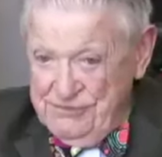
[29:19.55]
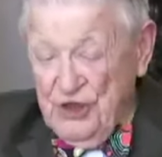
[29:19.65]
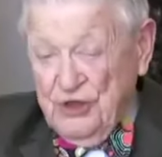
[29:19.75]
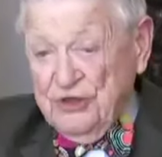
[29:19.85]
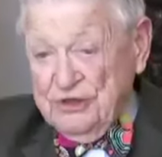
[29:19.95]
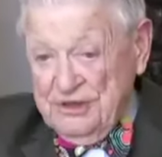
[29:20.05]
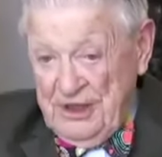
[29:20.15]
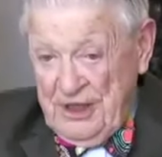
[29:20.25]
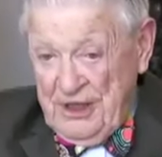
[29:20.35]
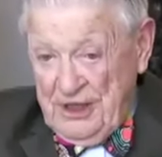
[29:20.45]
No.
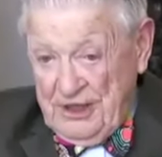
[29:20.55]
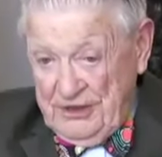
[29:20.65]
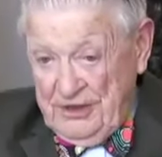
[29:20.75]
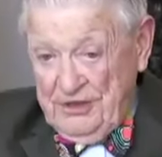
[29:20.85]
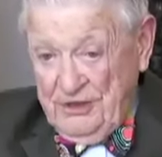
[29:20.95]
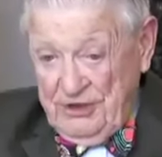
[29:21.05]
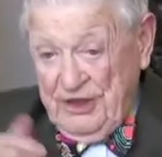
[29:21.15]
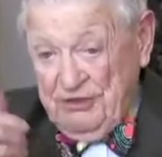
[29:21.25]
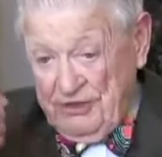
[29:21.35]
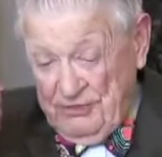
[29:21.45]
Uh, it
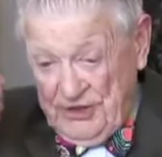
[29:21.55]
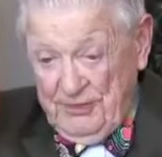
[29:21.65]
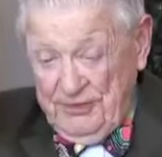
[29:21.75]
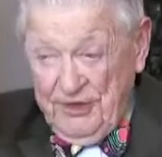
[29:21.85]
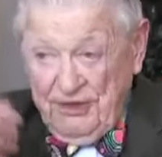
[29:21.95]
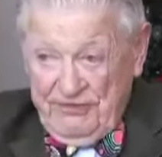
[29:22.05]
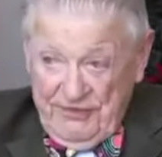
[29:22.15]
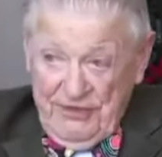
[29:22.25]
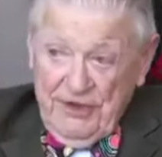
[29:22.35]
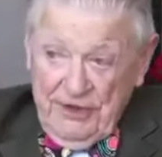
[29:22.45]
turned out to be up here.
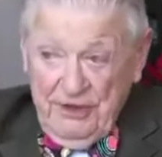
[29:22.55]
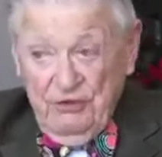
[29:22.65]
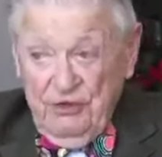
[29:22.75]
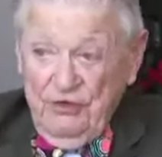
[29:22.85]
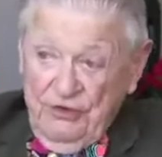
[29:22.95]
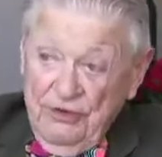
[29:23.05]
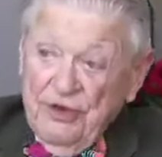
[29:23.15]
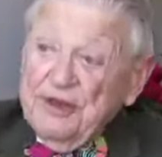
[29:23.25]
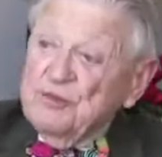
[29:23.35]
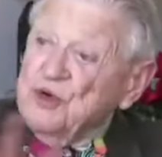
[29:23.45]

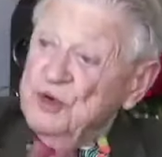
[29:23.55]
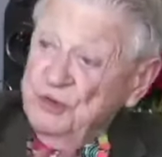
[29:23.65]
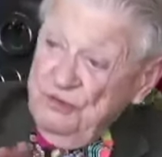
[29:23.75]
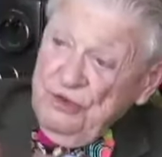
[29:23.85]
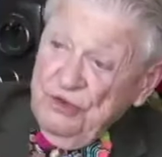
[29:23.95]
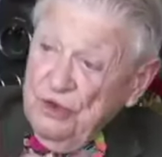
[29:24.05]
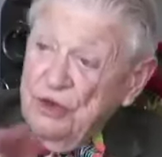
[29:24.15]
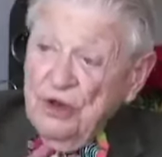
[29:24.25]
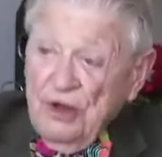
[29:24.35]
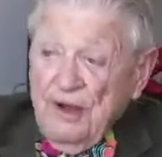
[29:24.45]
They moved.
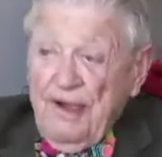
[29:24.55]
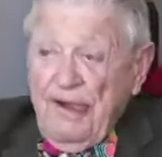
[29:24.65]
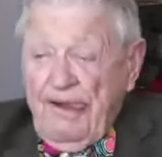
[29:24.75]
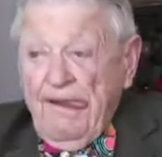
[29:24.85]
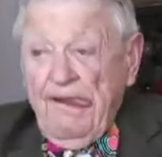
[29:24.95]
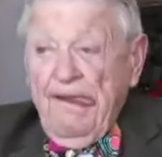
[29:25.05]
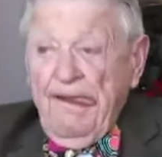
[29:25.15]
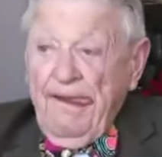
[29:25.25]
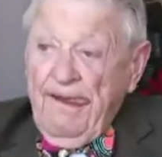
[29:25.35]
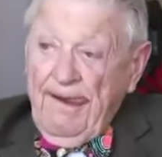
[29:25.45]
Oh, Lockheed, because I
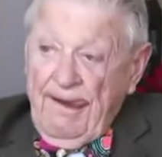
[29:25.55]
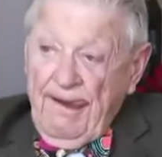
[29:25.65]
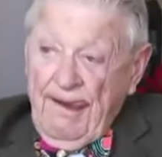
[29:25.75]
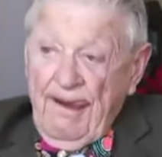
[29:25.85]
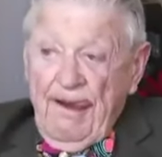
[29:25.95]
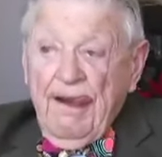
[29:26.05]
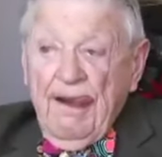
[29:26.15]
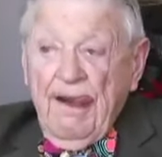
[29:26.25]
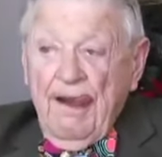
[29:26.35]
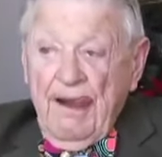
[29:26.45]
know Lockheed was in
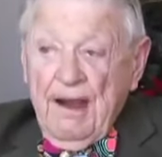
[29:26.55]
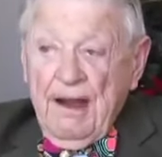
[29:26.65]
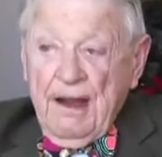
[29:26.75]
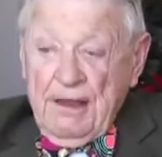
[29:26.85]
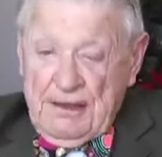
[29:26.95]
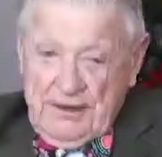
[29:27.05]
Sunnyvale, right?